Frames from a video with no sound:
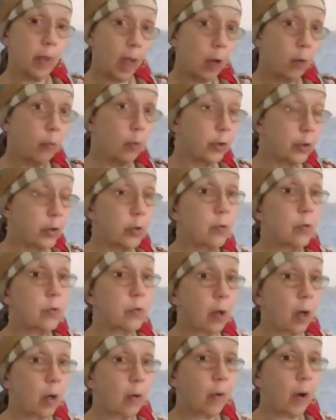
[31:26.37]
they will do
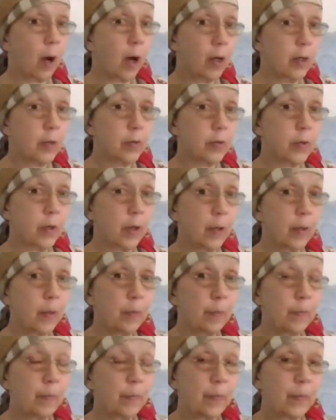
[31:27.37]
so also.
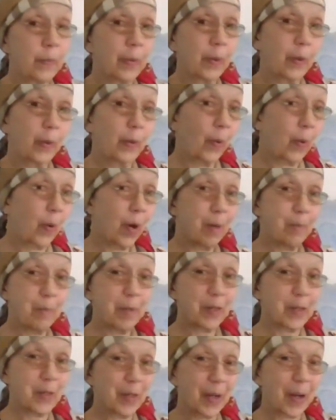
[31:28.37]
Glory
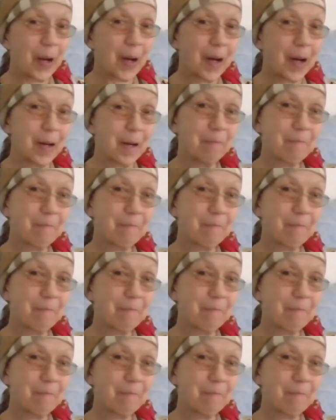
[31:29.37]
be to God.